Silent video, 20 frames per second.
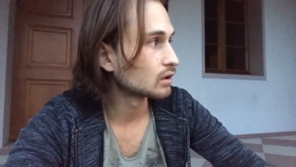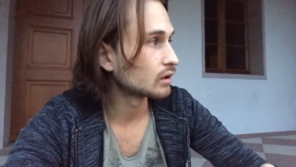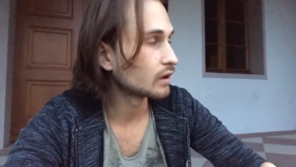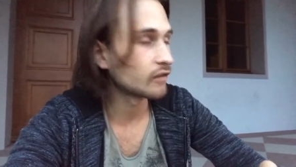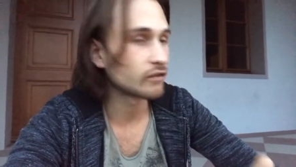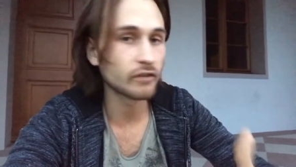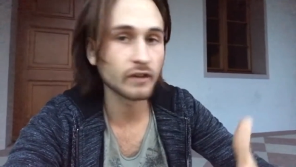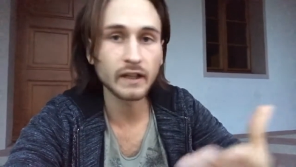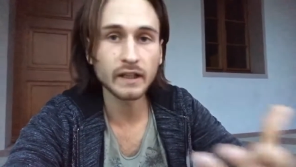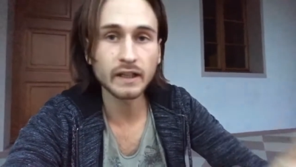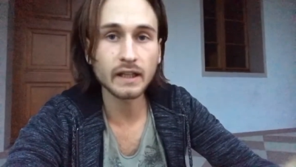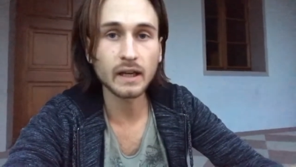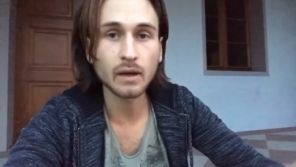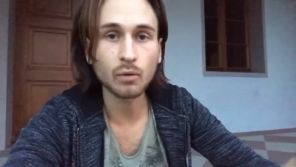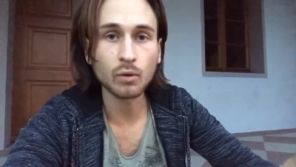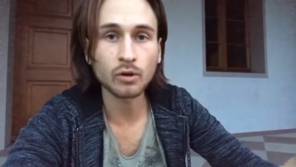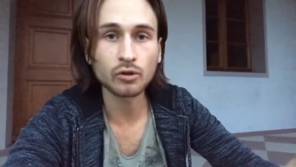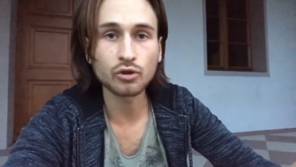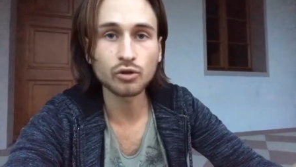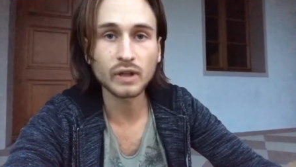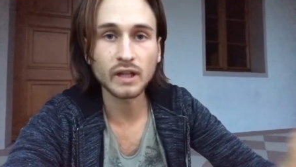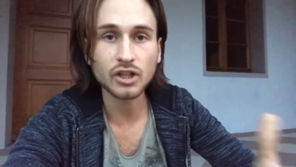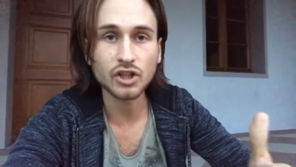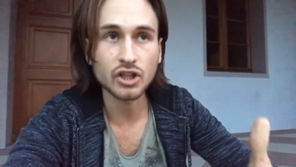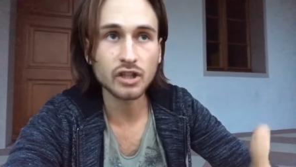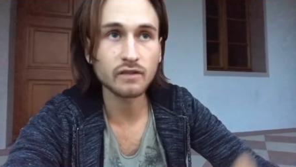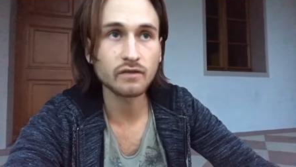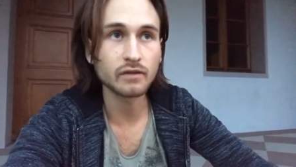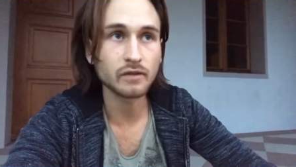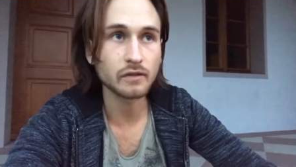a thing that I want to
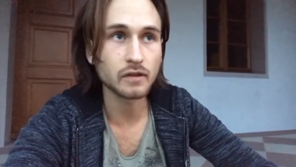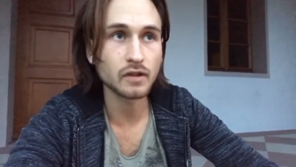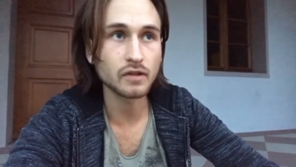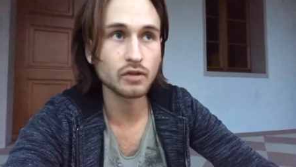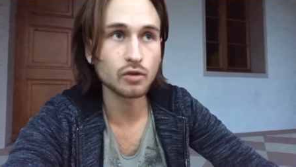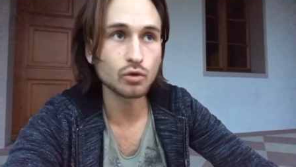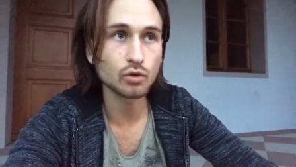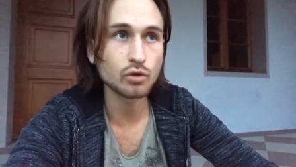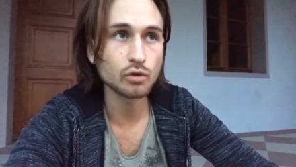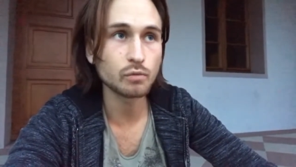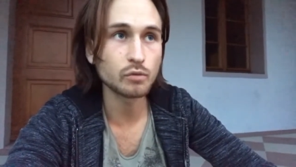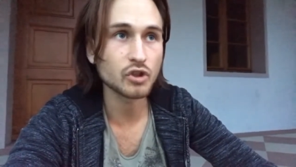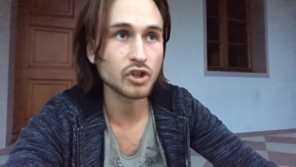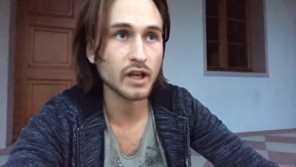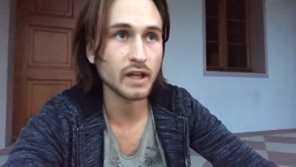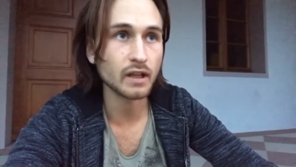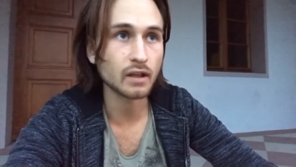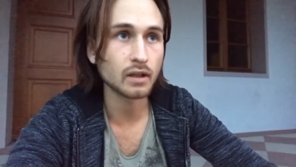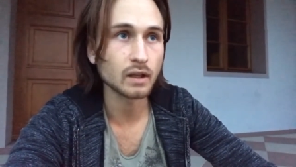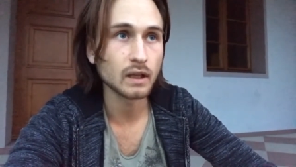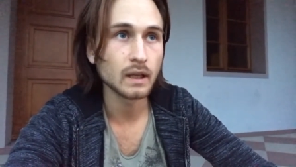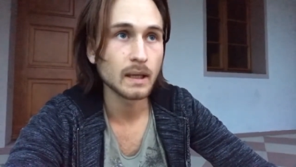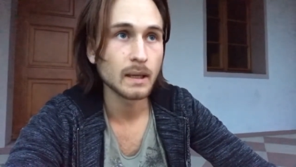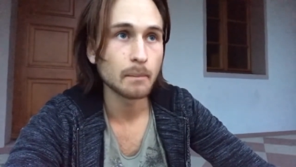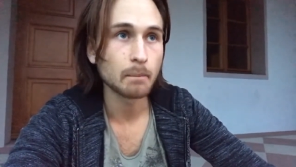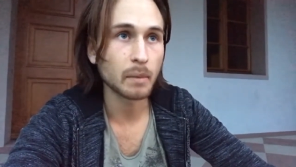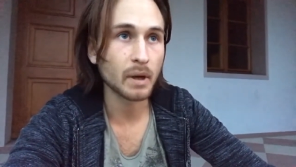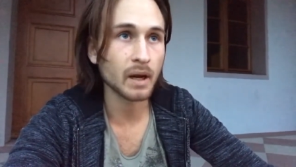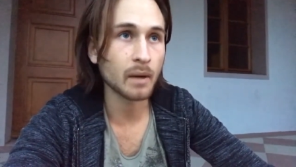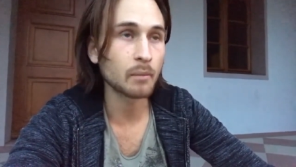achieve with this YouTube channel.
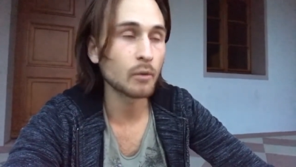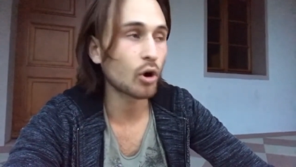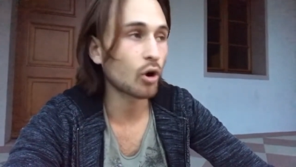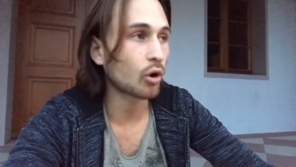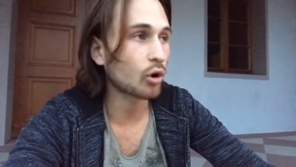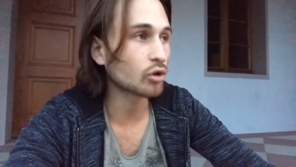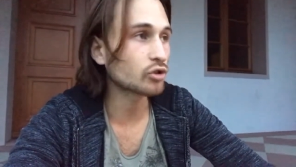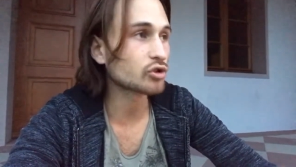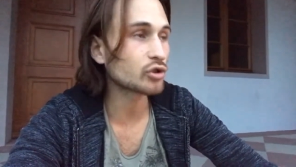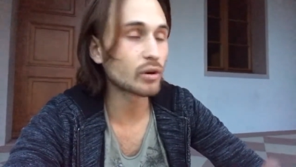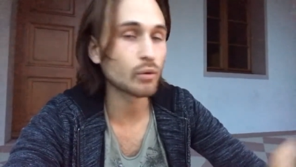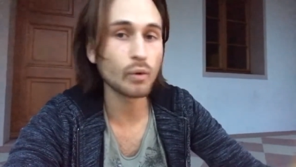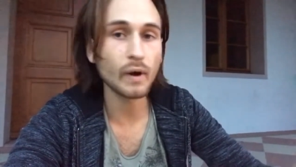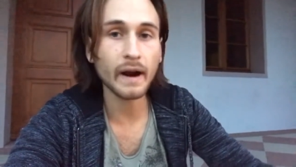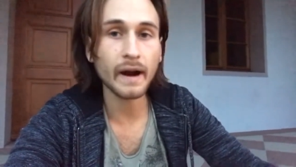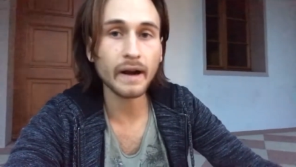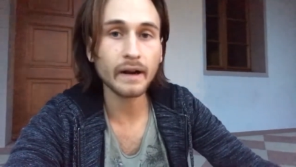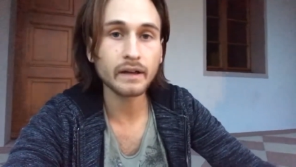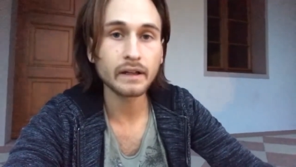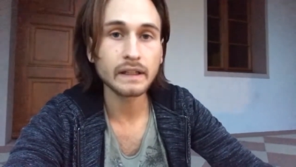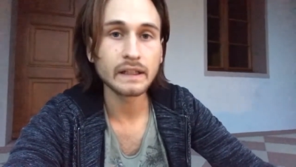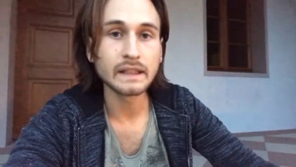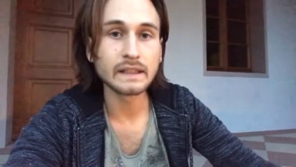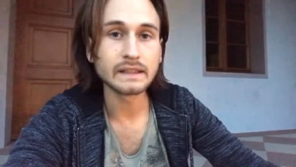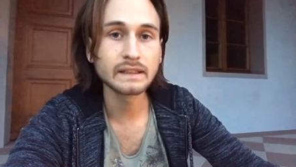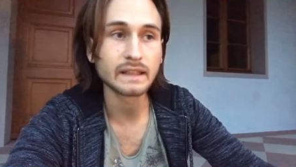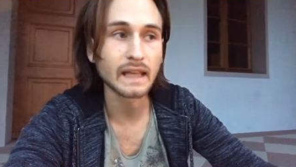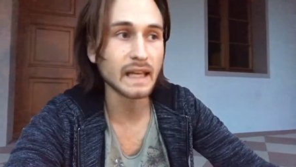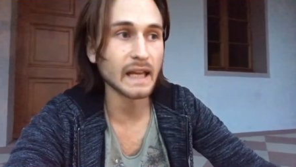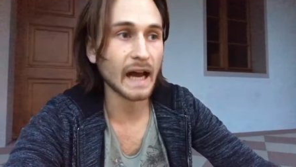But I'm also aware
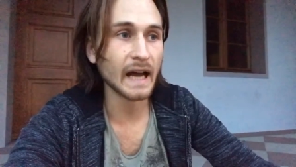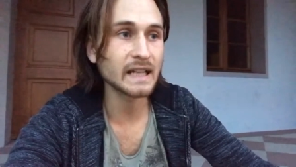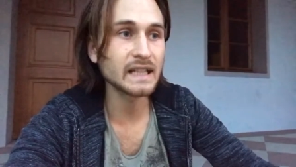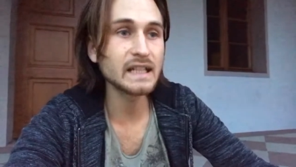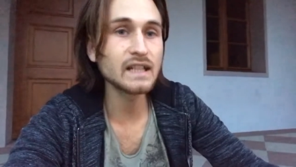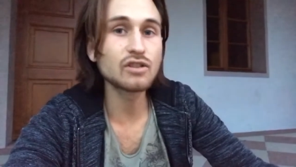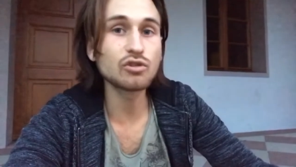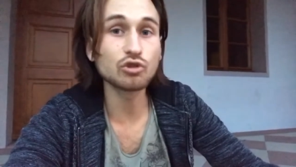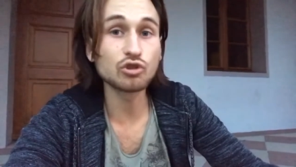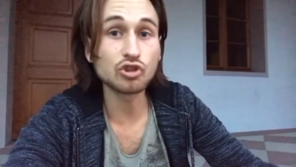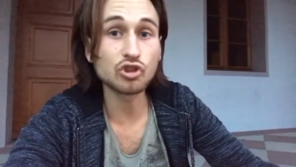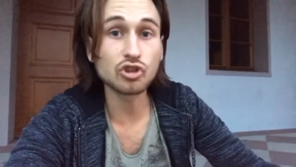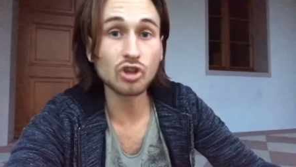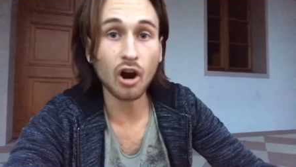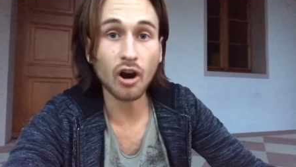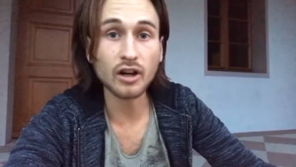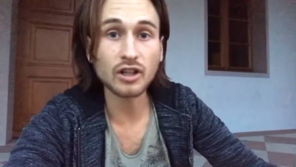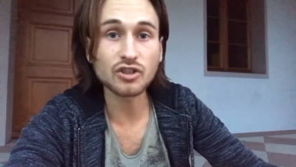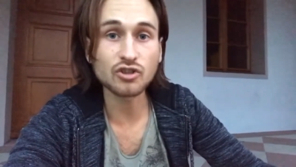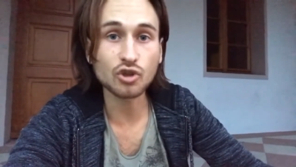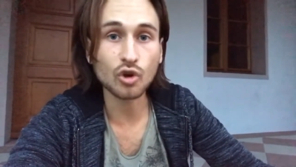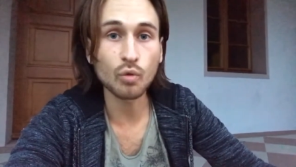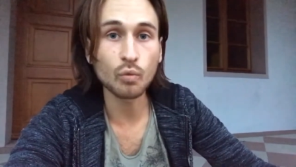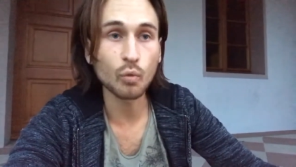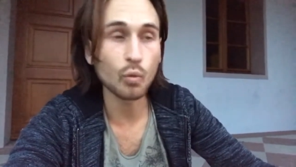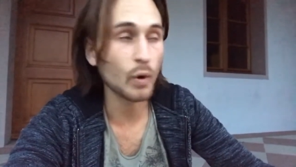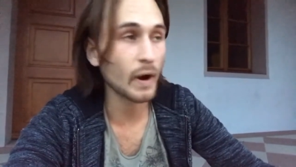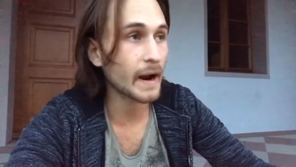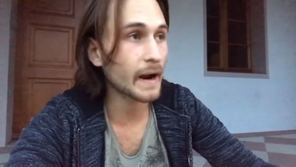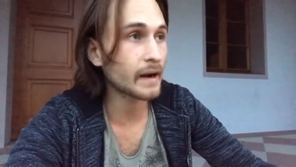that I need to start
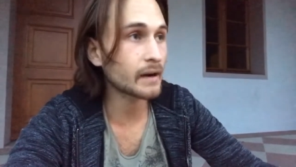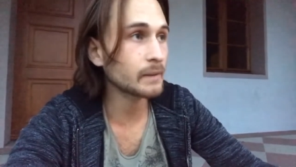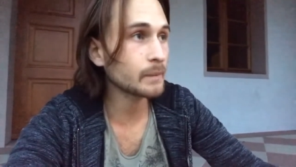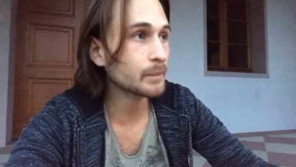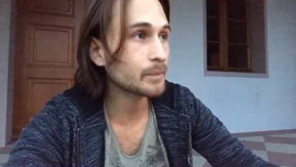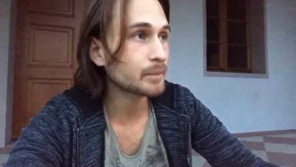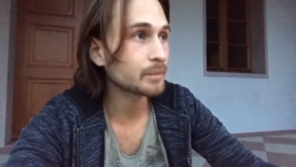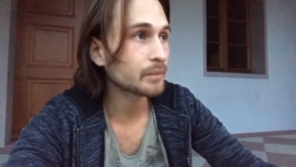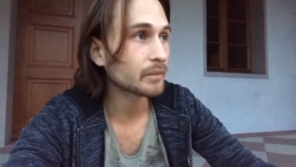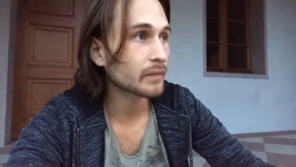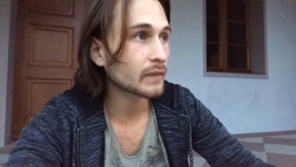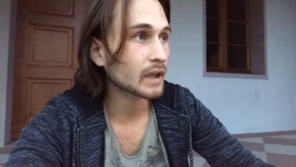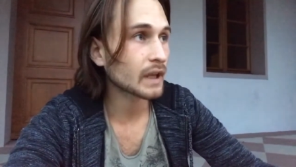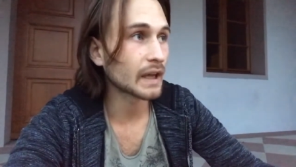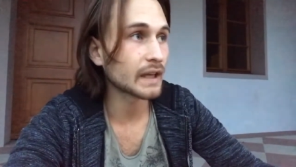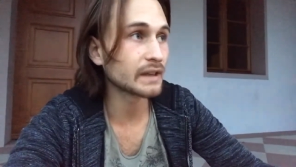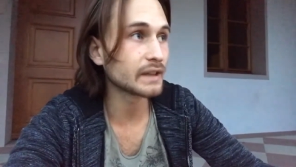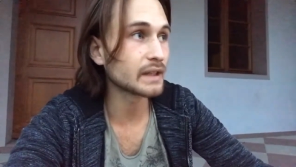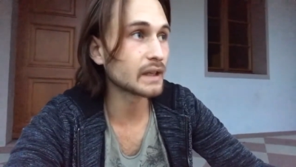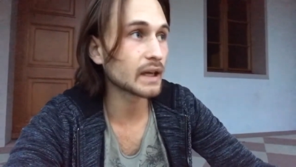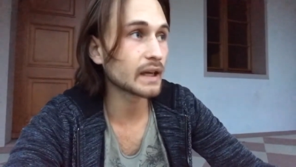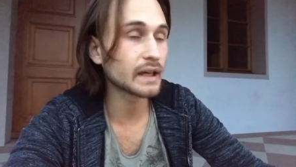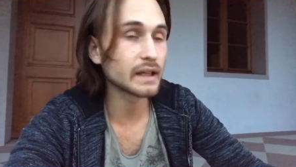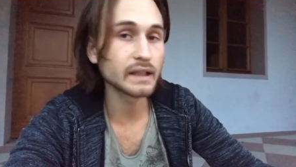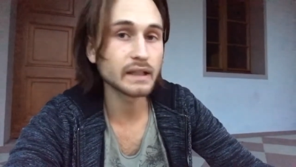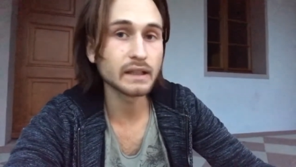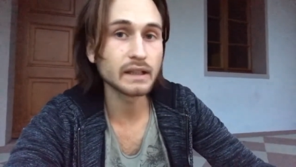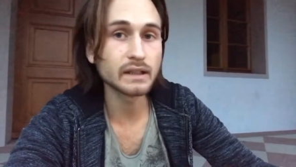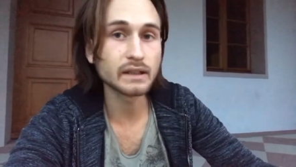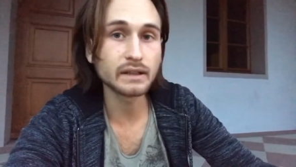somewhere, and the,
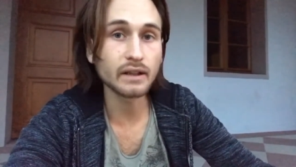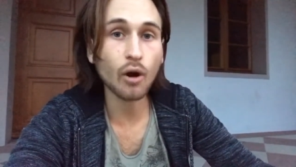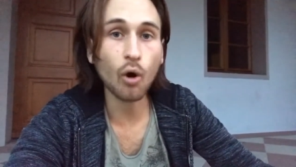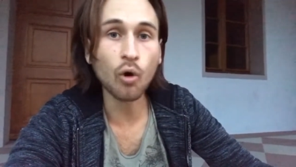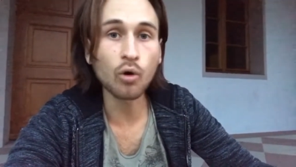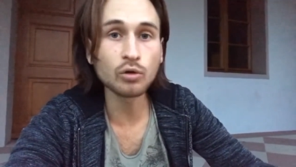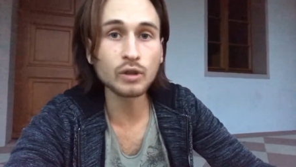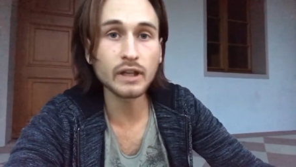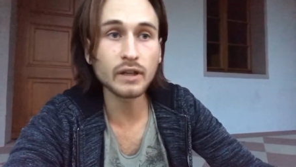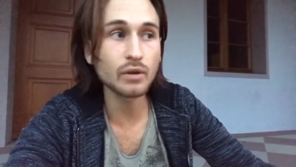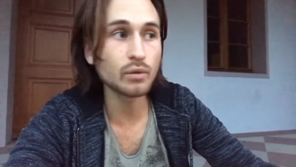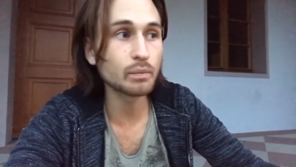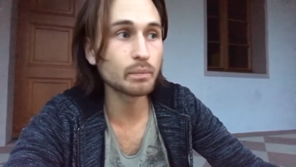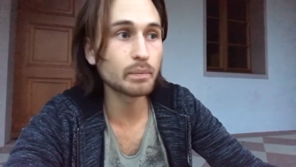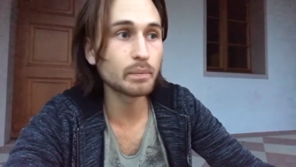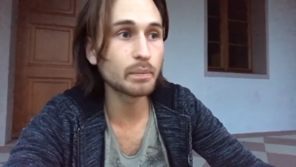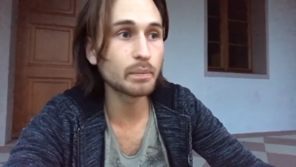the only